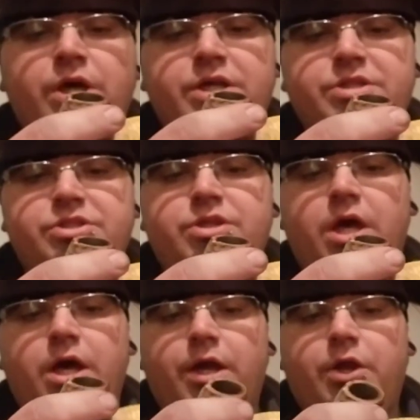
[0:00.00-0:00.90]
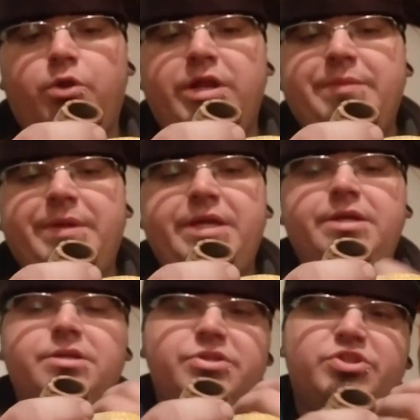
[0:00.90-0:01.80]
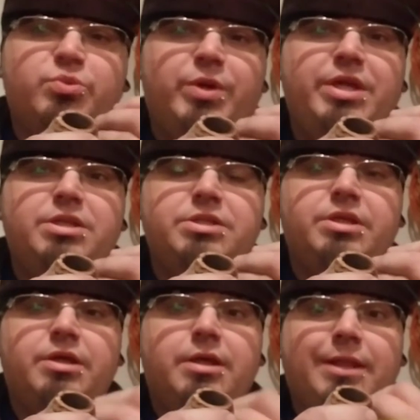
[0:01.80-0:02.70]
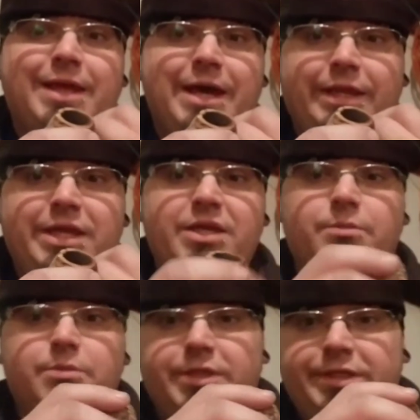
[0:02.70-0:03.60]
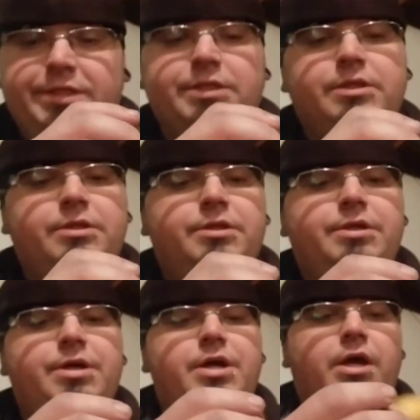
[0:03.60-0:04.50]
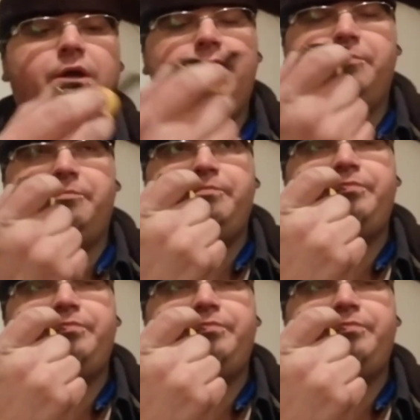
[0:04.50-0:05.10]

a, a, creamy, sweet Latakia blend. Um,